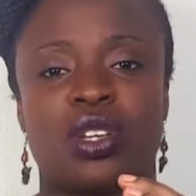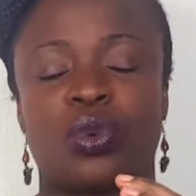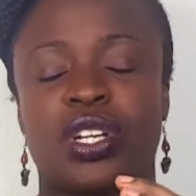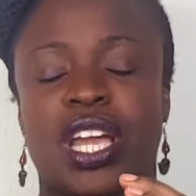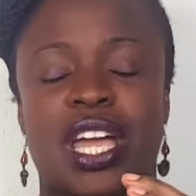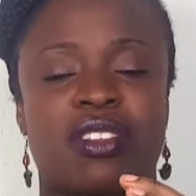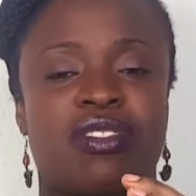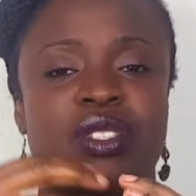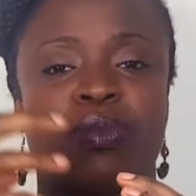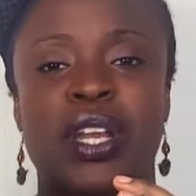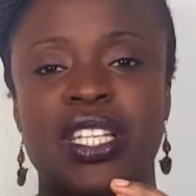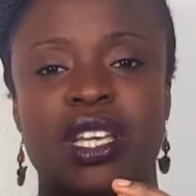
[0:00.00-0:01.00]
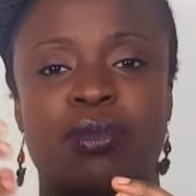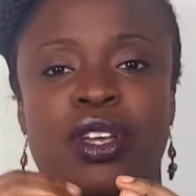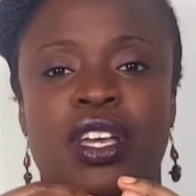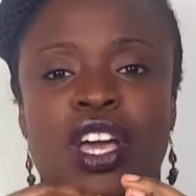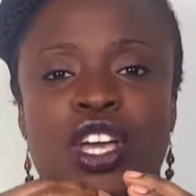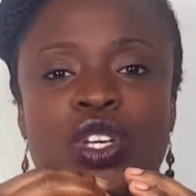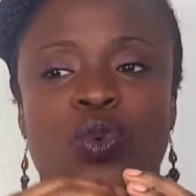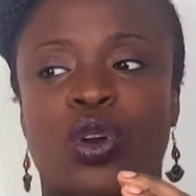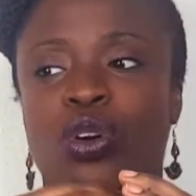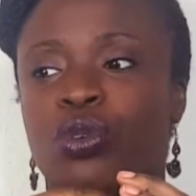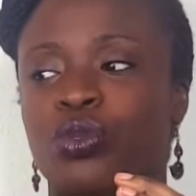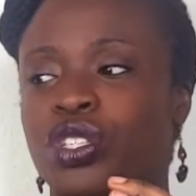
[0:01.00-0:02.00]
want to get the visibility, but you
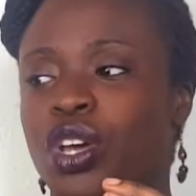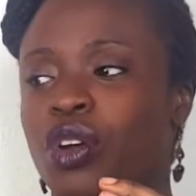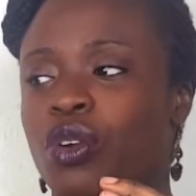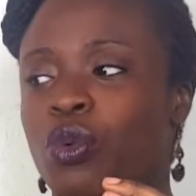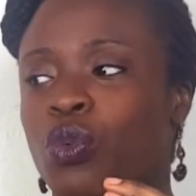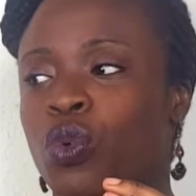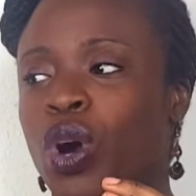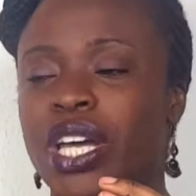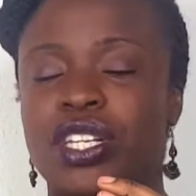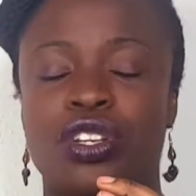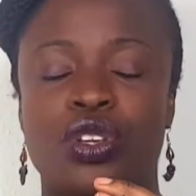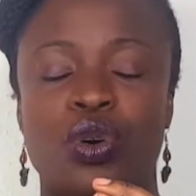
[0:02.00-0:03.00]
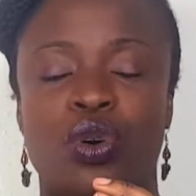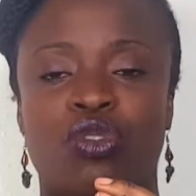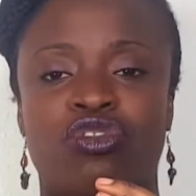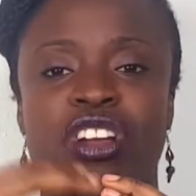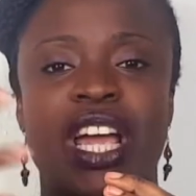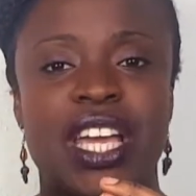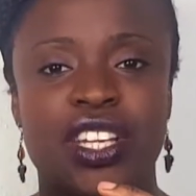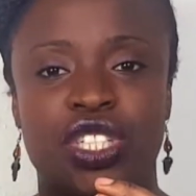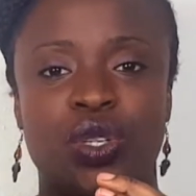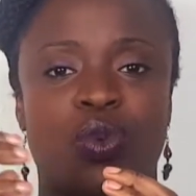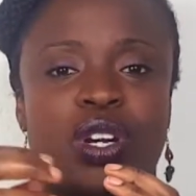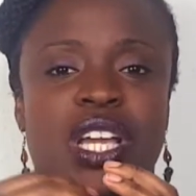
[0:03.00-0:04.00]
want to also widen your
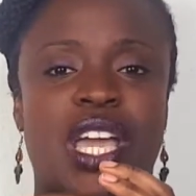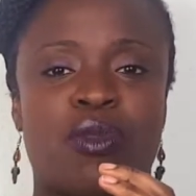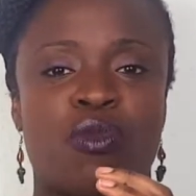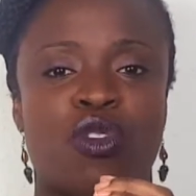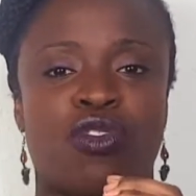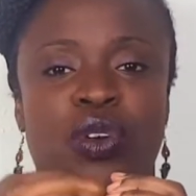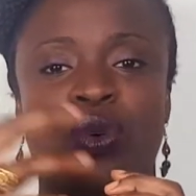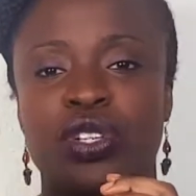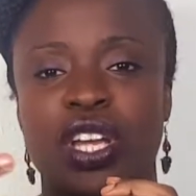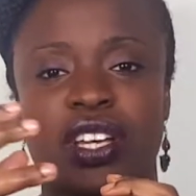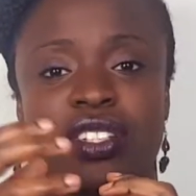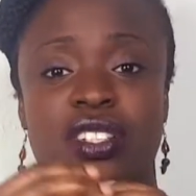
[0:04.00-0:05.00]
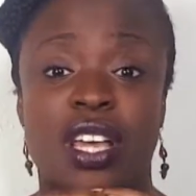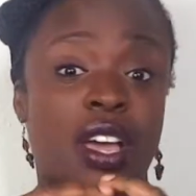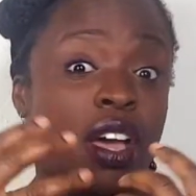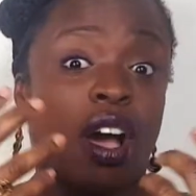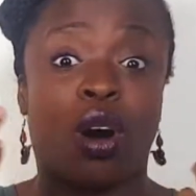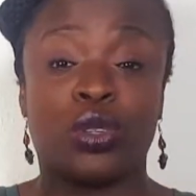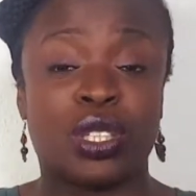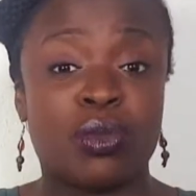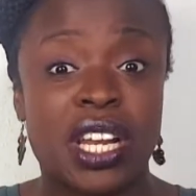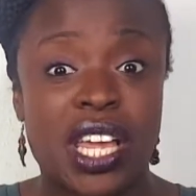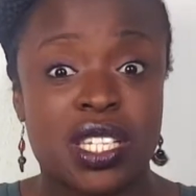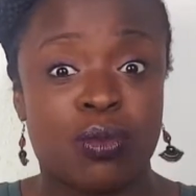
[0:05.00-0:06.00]
reach. You want to get more of an audience.
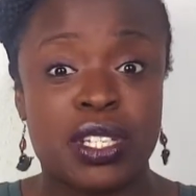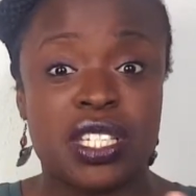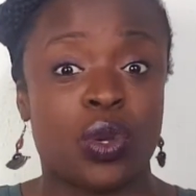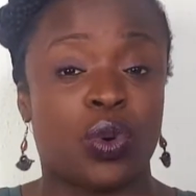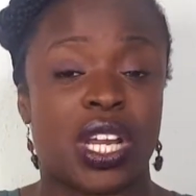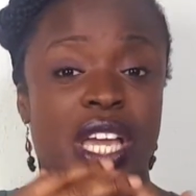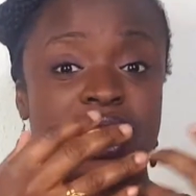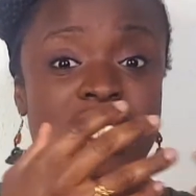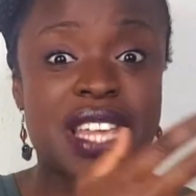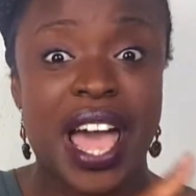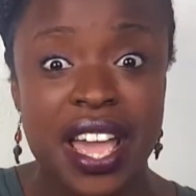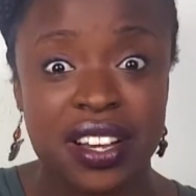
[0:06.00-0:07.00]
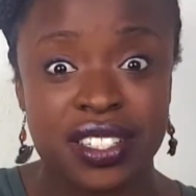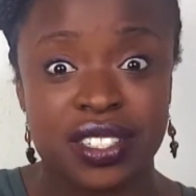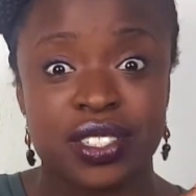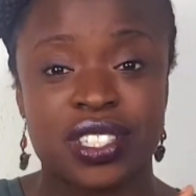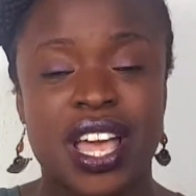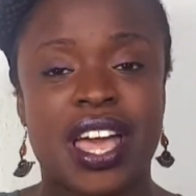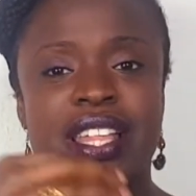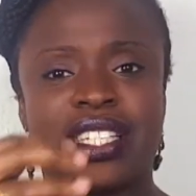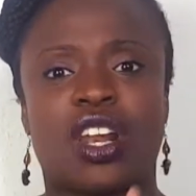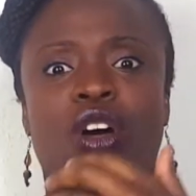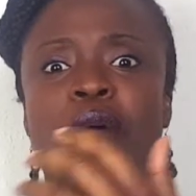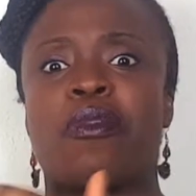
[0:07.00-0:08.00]
Ultimately, as a business, you want to get sales.
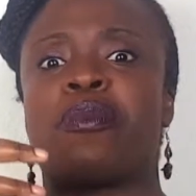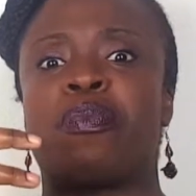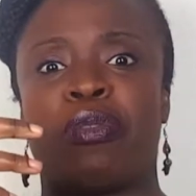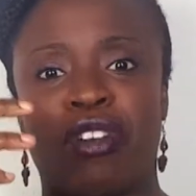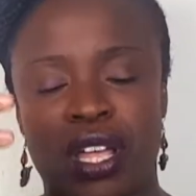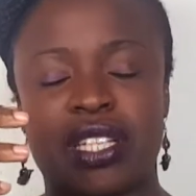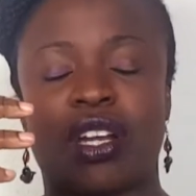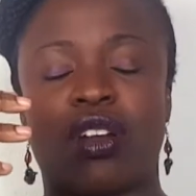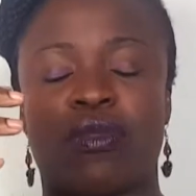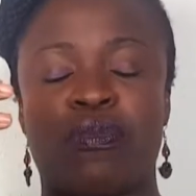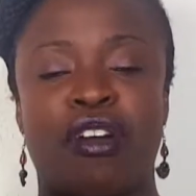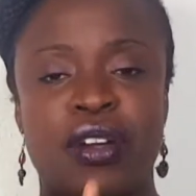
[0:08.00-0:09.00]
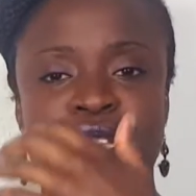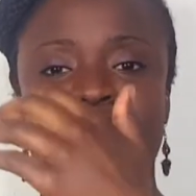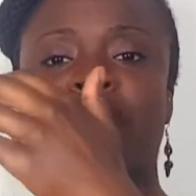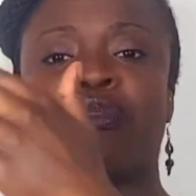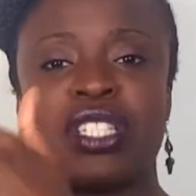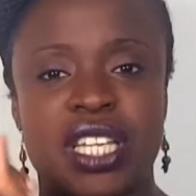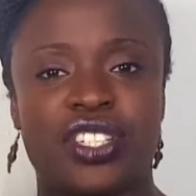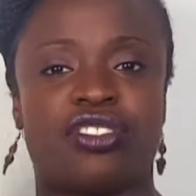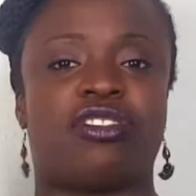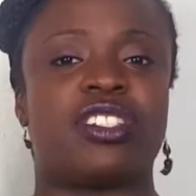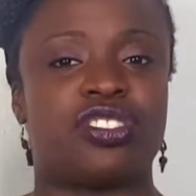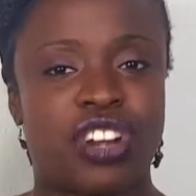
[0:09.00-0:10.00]
There's a lot of process and
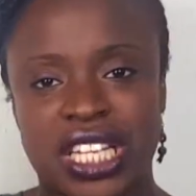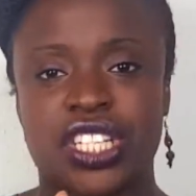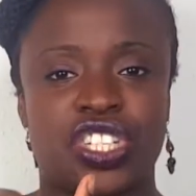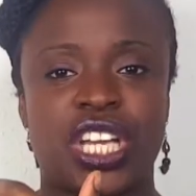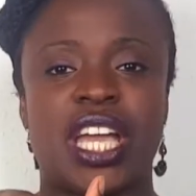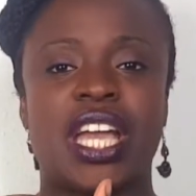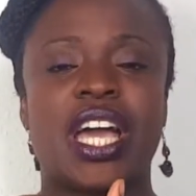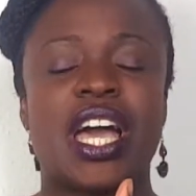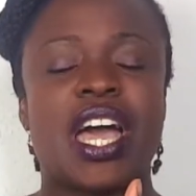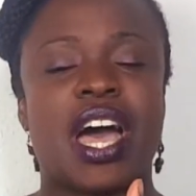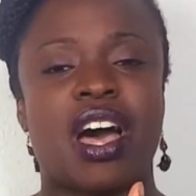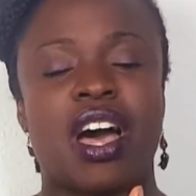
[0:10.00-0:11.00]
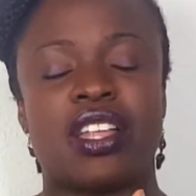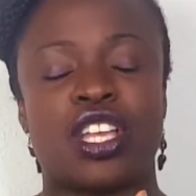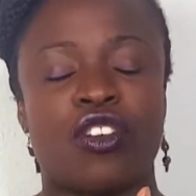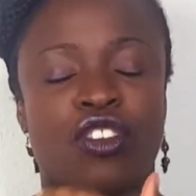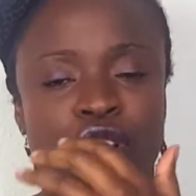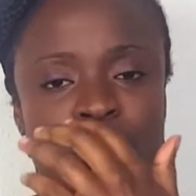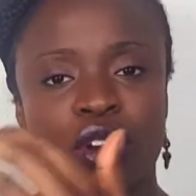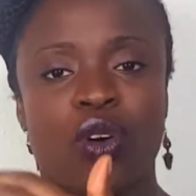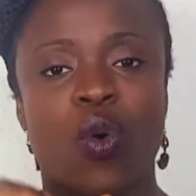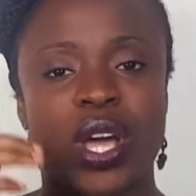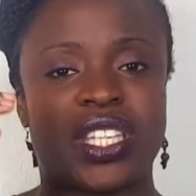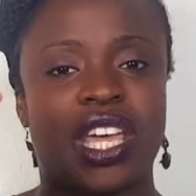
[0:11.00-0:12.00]
procedure and strategy that you've got to
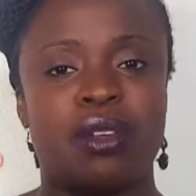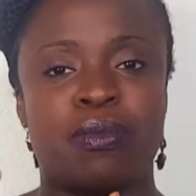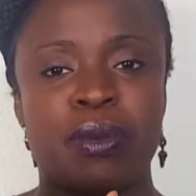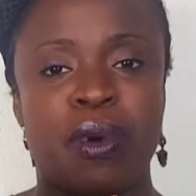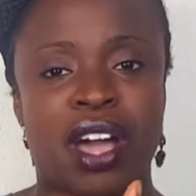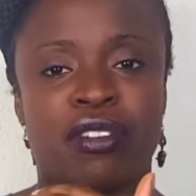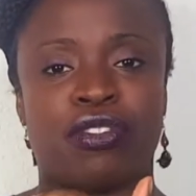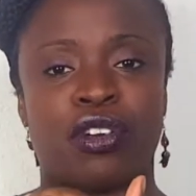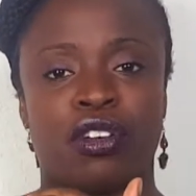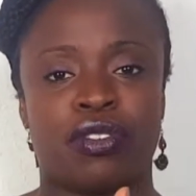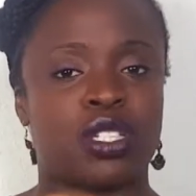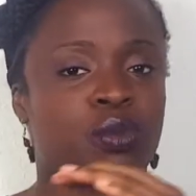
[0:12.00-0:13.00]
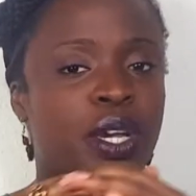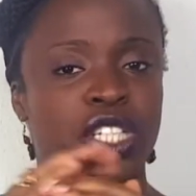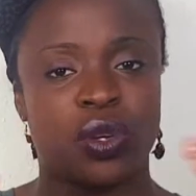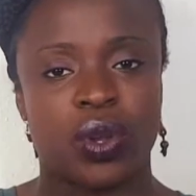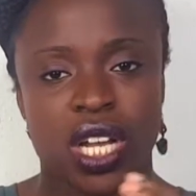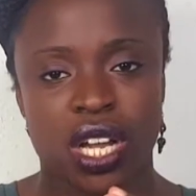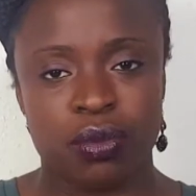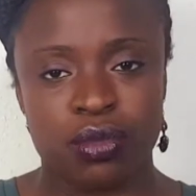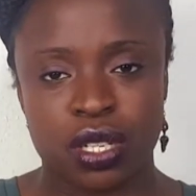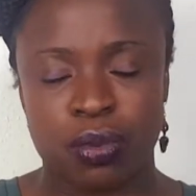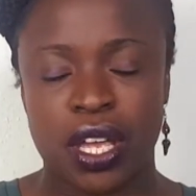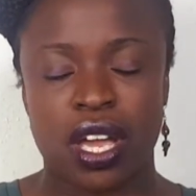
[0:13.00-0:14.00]
always be mindful of, especially when it
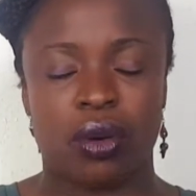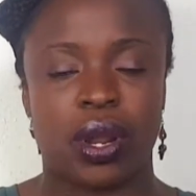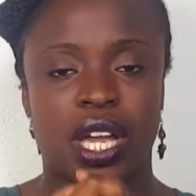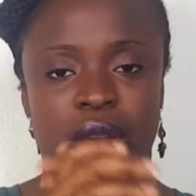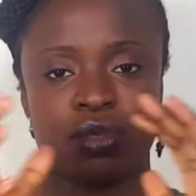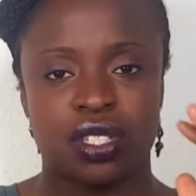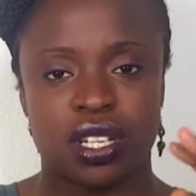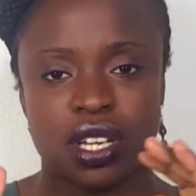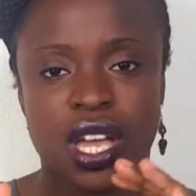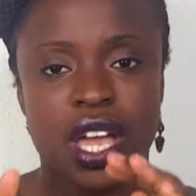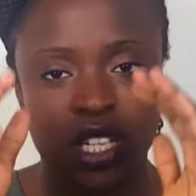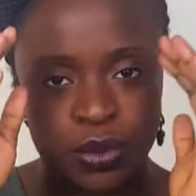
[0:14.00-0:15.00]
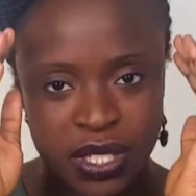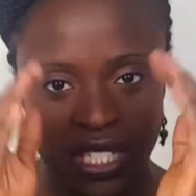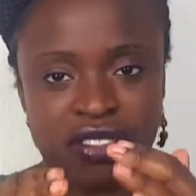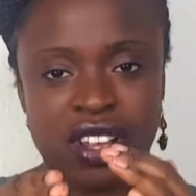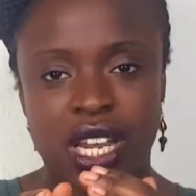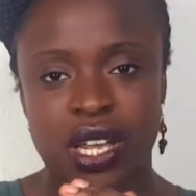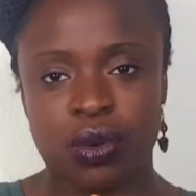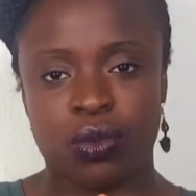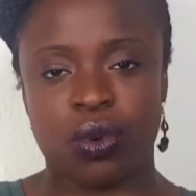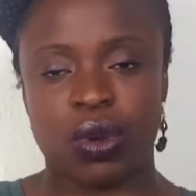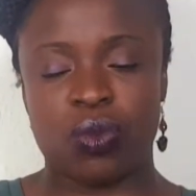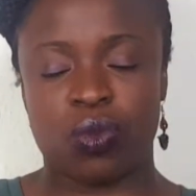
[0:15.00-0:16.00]
comes to PR, when it comes to specifically
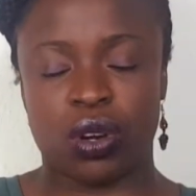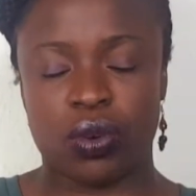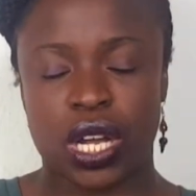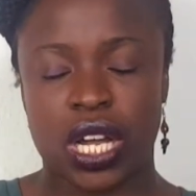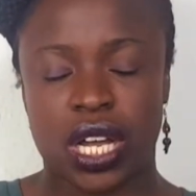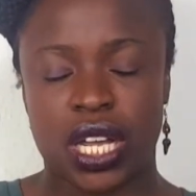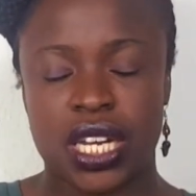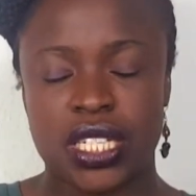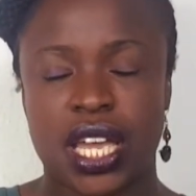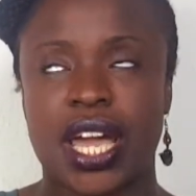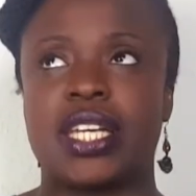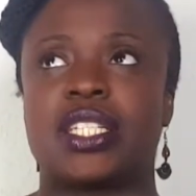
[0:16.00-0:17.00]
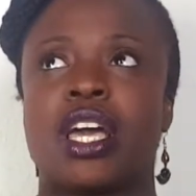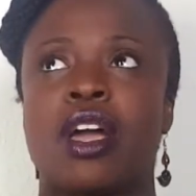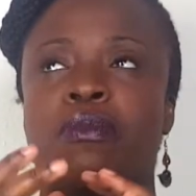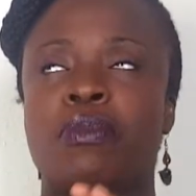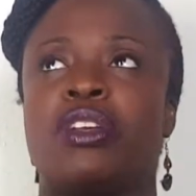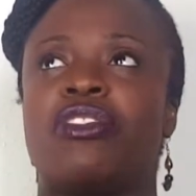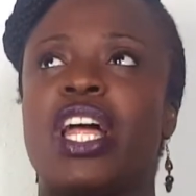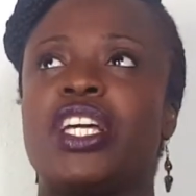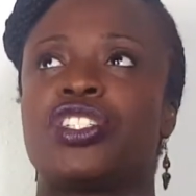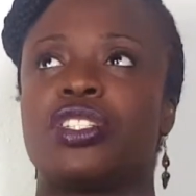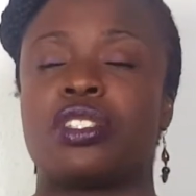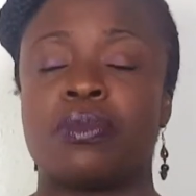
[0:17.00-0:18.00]
in this case media
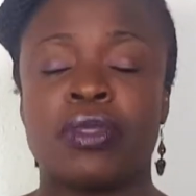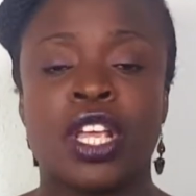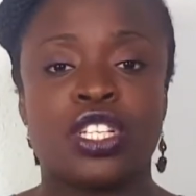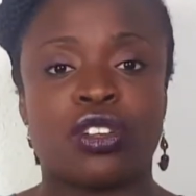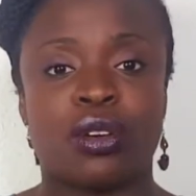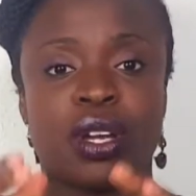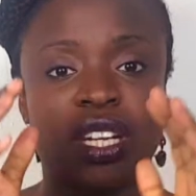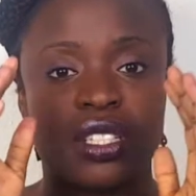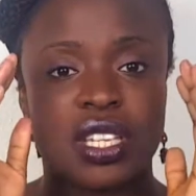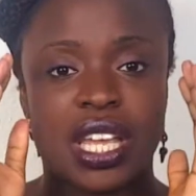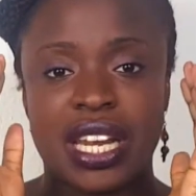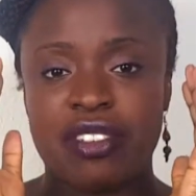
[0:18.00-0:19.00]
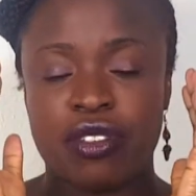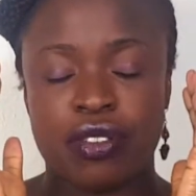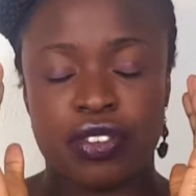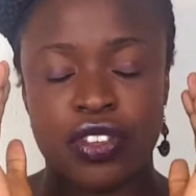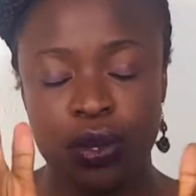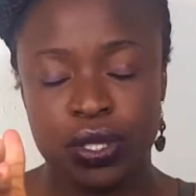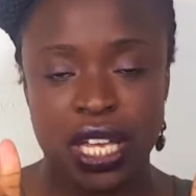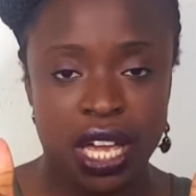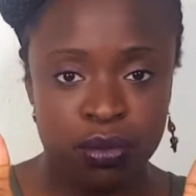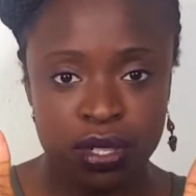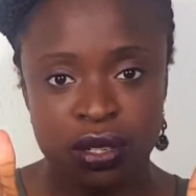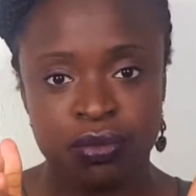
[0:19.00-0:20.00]
relations. So I'm going to leave you with a few
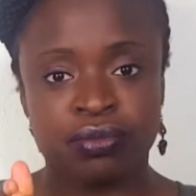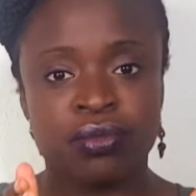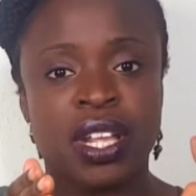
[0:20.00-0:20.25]
tips.